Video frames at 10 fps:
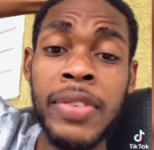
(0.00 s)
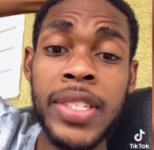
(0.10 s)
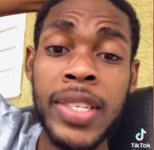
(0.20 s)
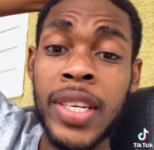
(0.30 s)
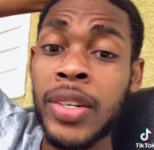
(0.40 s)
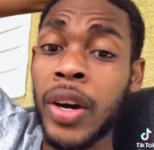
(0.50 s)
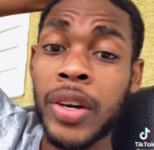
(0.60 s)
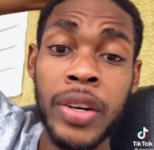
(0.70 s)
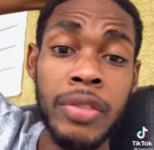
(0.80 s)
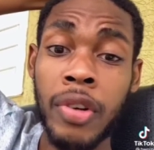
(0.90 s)
seen or
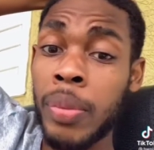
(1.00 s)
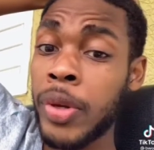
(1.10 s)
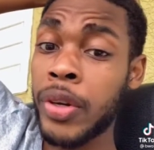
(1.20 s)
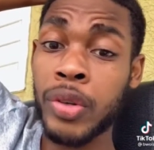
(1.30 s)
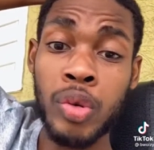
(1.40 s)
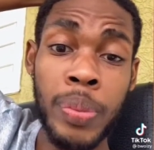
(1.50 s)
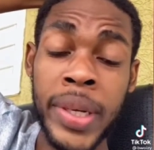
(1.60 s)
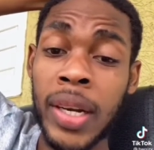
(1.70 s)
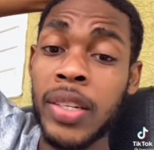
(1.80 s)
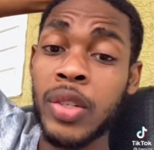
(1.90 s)
heard from your group in a
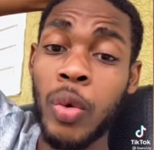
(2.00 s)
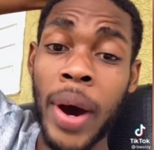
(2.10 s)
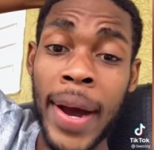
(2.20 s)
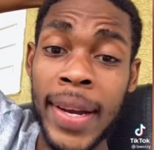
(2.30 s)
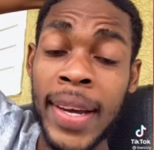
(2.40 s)
little while